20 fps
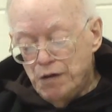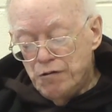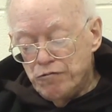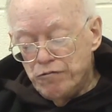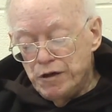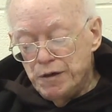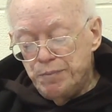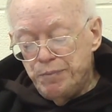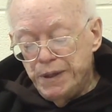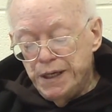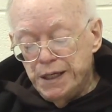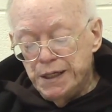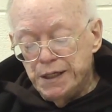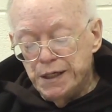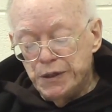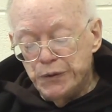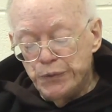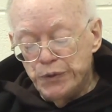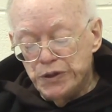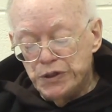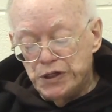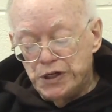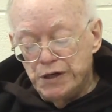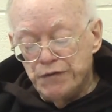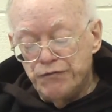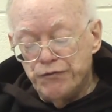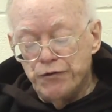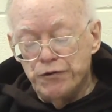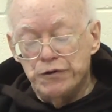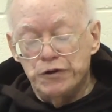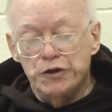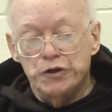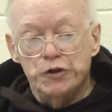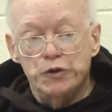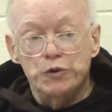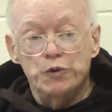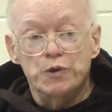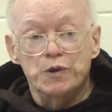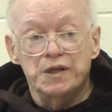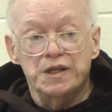repeated with different
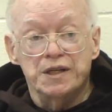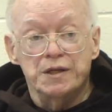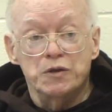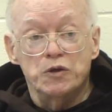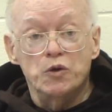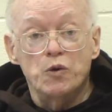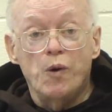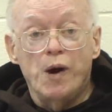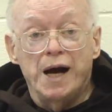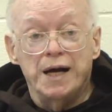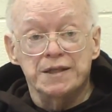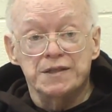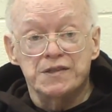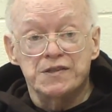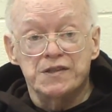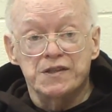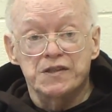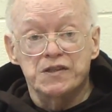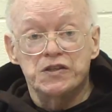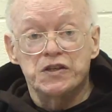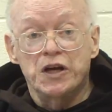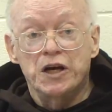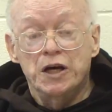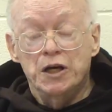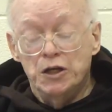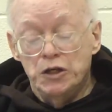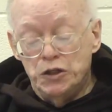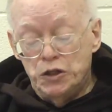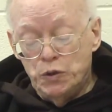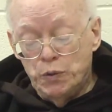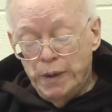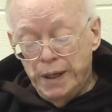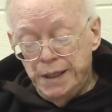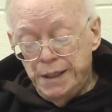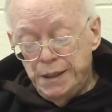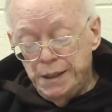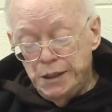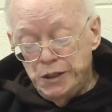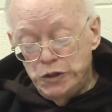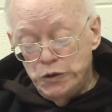nu nuances
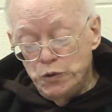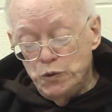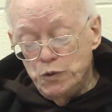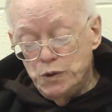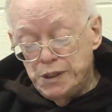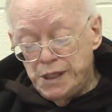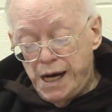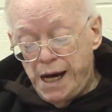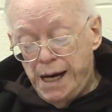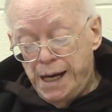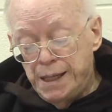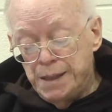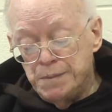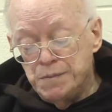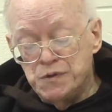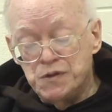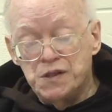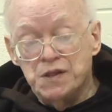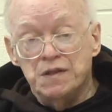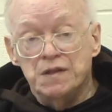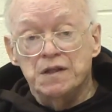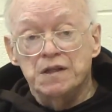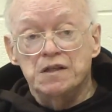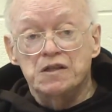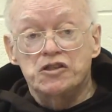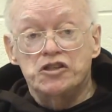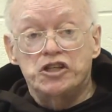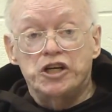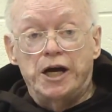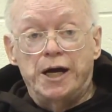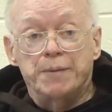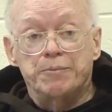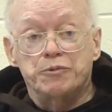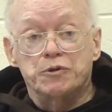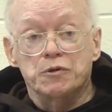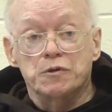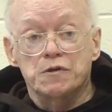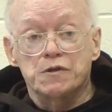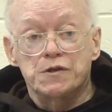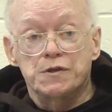22 times in these
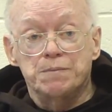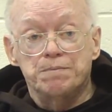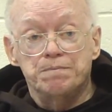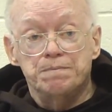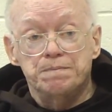chapters.